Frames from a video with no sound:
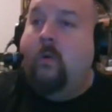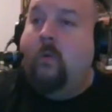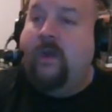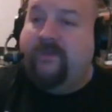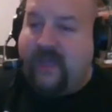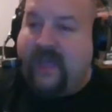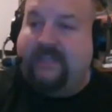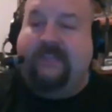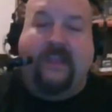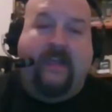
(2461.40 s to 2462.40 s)
with
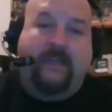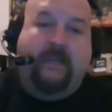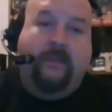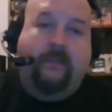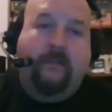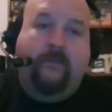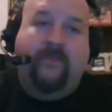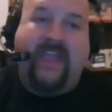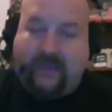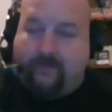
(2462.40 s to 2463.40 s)
that said,
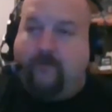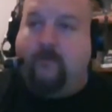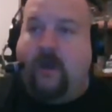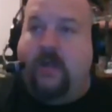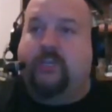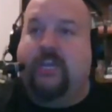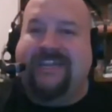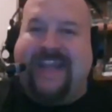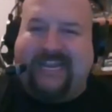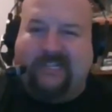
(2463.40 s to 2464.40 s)
thank you for
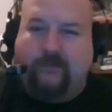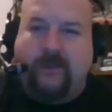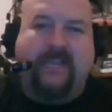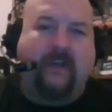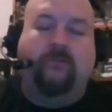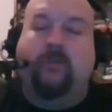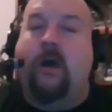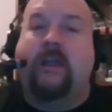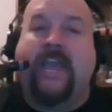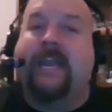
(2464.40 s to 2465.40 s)
watching. Next week, I'll
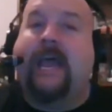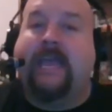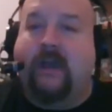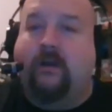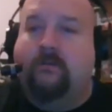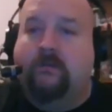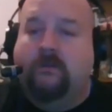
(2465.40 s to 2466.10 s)
talk NIL,